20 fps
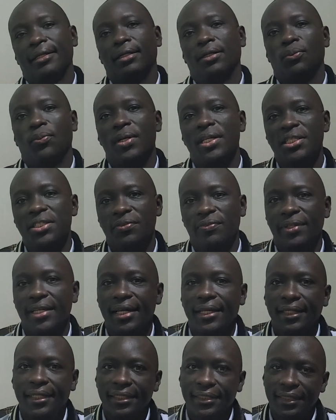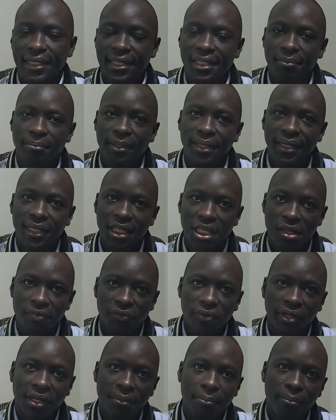once you've done this at the beginning of
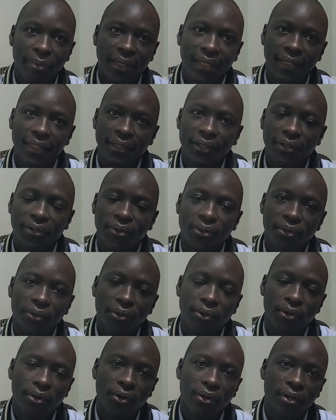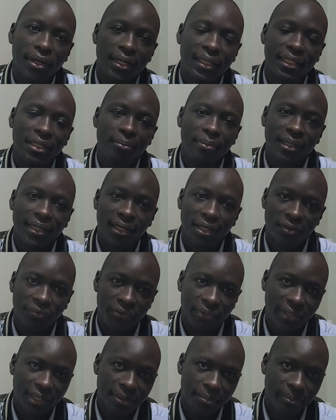your campaign or in the middle of
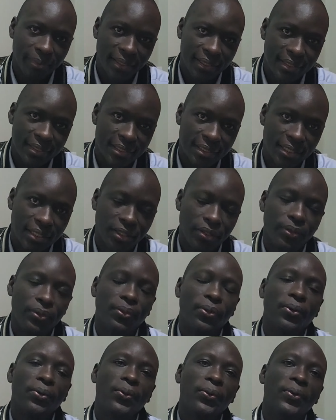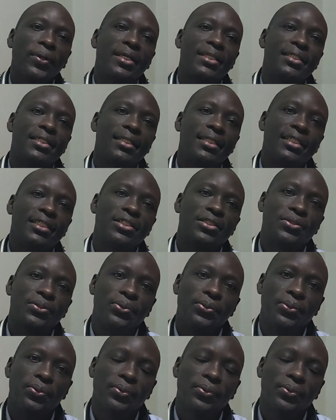your campaigns, you always need to